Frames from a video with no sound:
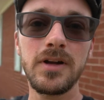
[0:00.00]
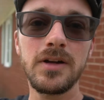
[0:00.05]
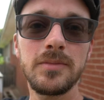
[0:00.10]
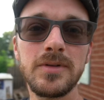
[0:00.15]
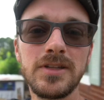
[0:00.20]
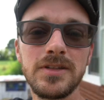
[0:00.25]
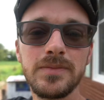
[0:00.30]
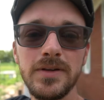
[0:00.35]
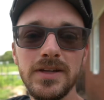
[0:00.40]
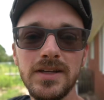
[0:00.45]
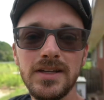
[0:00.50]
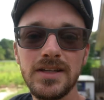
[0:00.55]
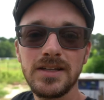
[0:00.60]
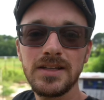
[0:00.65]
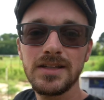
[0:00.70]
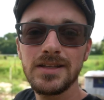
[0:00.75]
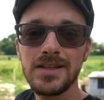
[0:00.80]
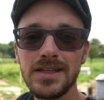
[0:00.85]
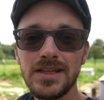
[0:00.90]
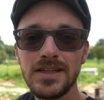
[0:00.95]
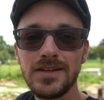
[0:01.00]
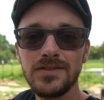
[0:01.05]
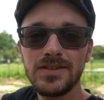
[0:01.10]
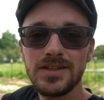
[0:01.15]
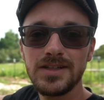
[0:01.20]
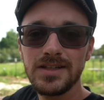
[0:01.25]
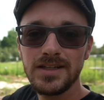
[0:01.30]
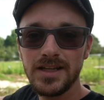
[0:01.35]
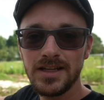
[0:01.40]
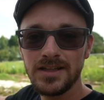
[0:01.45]
going to be spending the
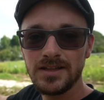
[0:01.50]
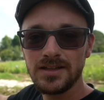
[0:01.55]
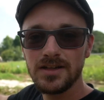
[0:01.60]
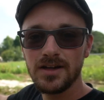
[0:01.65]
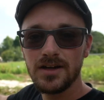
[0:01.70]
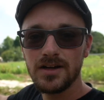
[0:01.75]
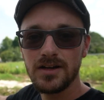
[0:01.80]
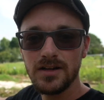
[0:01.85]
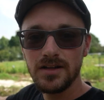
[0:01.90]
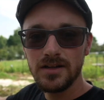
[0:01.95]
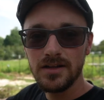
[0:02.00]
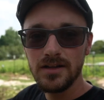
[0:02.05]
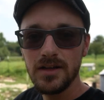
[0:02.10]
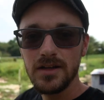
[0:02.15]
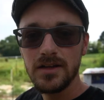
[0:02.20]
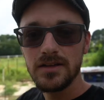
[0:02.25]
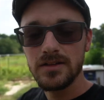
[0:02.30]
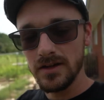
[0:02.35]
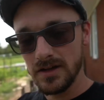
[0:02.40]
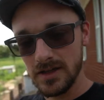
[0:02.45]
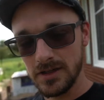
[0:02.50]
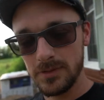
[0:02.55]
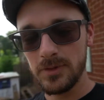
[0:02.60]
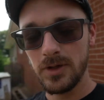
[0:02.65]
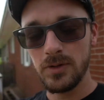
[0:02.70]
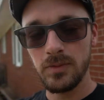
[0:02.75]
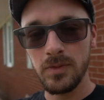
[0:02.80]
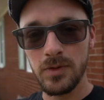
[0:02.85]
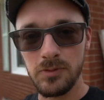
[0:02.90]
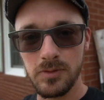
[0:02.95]
evening in the garden talking
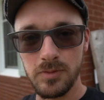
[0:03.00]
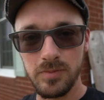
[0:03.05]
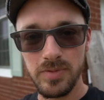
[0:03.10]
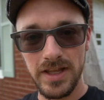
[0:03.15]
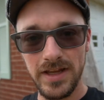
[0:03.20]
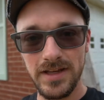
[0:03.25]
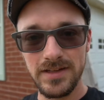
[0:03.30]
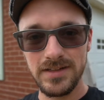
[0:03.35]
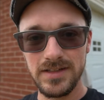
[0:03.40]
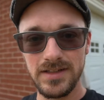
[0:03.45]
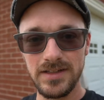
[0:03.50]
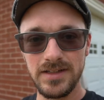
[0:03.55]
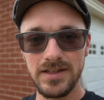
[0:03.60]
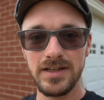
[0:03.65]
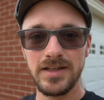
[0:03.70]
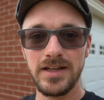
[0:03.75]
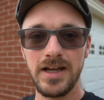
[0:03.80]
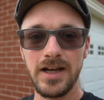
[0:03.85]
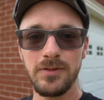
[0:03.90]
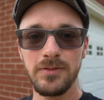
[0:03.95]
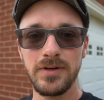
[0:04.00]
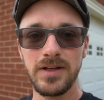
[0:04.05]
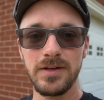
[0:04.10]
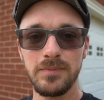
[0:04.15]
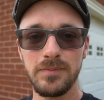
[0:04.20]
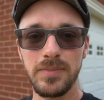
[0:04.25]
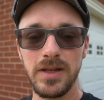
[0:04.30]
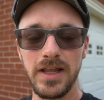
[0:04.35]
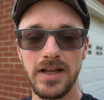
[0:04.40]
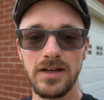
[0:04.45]
about what we're planting and how we
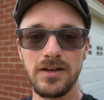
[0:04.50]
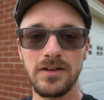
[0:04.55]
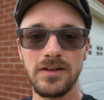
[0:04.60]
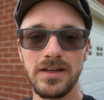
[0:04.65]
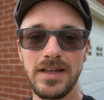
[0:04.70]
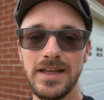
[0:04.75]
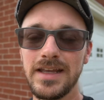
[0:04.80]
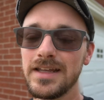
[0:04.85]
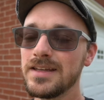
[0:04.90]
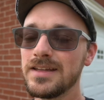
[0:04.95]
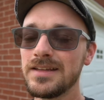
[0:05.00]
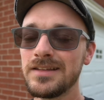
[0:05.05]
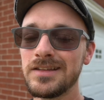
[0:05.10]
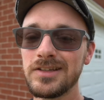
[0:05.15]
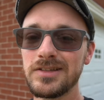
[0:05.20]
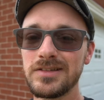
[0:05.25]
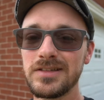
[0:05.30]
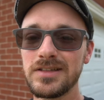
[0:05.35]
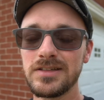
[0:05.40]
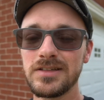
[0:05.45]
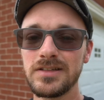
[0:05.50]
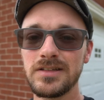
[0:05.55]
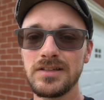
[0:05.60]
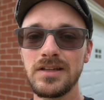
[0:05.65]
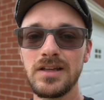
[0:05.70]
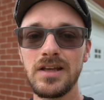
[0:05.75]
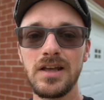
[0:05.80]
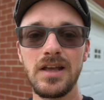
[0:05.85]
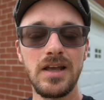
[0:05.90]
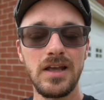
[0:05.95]
plan on ending this season
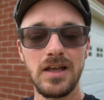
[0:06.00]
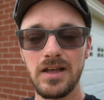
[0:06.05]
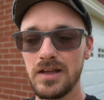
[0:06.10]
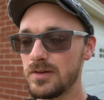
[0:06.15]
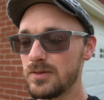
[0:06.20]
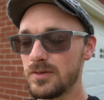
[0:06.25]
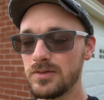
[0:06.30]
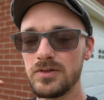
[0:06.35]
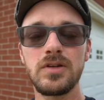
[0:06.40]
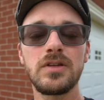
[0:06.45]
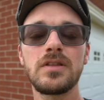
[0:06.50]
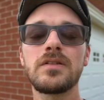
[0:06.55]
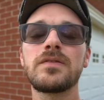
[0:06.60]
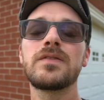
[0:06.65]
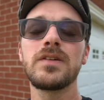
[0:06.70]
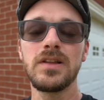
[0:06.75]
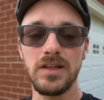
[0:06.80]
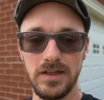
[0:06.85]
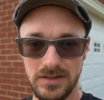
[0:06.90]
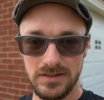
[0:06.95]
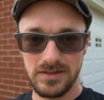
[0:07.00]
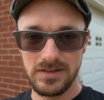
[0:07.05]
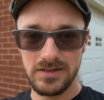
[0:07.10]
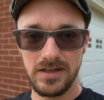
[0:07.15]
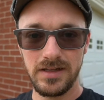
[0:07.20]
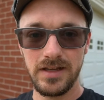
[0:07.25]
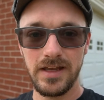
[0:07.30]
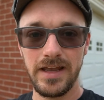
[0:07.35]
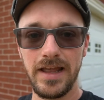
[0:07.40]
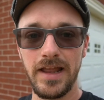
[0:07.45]
to the fullest,
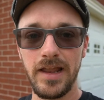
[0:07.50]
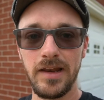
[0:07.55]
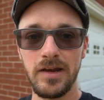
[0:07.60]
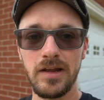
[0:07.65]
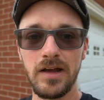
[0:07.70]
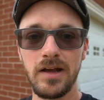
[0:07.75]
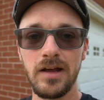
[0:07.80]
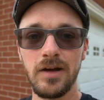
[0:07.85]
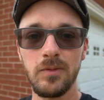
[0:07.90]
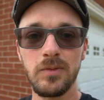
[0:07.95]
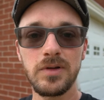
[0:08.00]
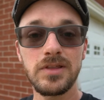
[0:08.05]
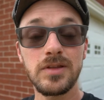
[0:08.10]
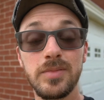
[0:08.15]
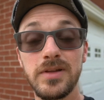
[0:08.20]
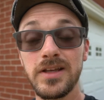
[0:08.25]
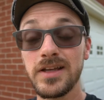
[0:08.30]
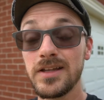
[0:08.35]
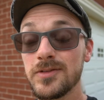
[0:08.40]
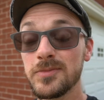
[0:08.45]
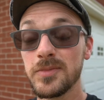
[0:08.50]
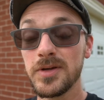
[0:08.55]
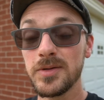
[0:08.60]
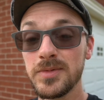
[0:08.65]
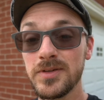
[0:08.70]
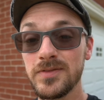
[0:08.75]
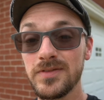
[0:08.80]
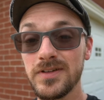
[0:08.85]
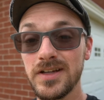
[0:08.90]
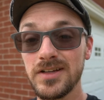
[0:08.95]
and what the plans might
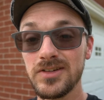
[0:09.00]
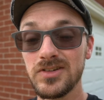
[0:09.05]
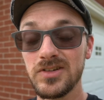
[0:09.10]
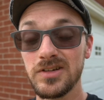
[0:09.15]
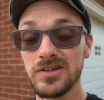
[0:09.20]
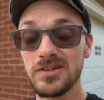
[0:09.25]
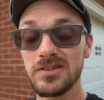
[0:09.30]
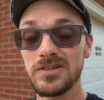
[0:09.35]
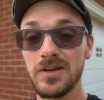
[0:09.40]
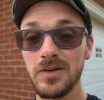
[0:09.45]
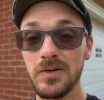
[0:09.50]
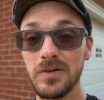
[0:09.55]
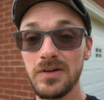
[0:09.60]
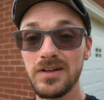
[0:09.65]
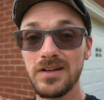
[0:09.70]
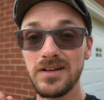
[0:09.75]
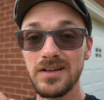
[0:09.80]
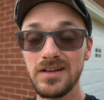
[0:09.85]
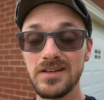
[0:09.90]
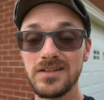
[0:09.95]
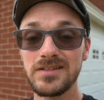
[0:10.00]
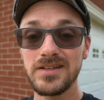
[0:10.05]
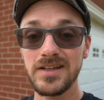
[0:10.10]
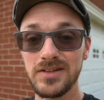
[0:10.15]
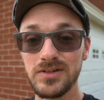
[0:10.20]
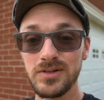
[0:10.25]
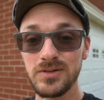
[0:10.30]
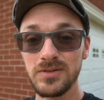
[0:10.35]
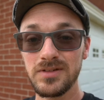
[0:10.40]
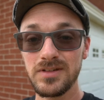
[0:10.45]
be for next year. So stay
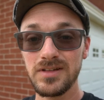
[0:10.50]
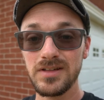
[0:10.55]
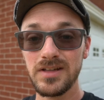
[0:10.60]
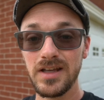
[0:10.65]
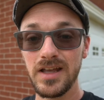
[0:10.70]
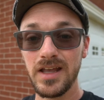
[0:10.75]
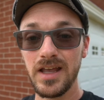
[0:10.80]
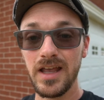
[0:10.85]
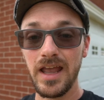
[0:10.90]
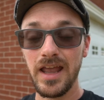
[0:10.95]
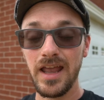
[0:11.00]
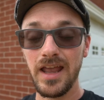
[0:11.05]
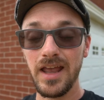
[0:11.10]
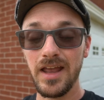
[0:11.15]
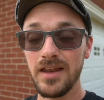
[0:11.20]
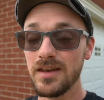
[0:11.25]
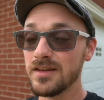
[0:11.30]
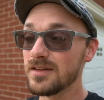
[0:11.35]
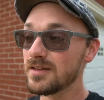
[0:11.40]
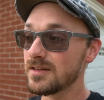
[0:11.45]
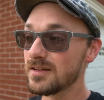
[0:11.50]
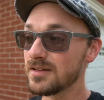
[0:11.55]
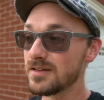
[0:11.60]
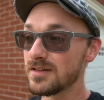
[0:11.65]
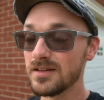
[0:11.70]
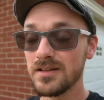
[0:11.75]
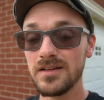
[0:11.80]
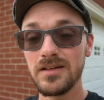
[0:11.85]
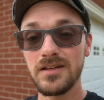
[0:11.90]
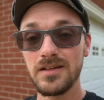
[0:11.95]
tuned and
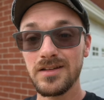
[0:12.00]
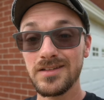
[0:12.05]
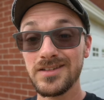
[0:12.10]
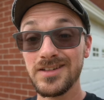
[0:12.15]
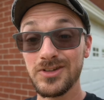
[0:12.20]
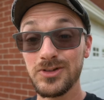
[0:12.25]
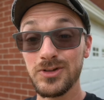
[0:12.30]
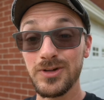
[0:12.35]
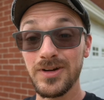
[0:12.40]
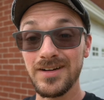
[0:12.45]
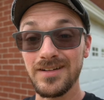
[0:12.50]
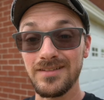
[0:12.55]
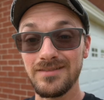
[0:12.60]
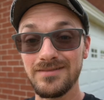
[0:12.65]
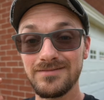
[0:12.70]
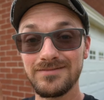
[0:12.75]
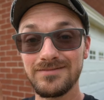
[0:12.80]
let's get started.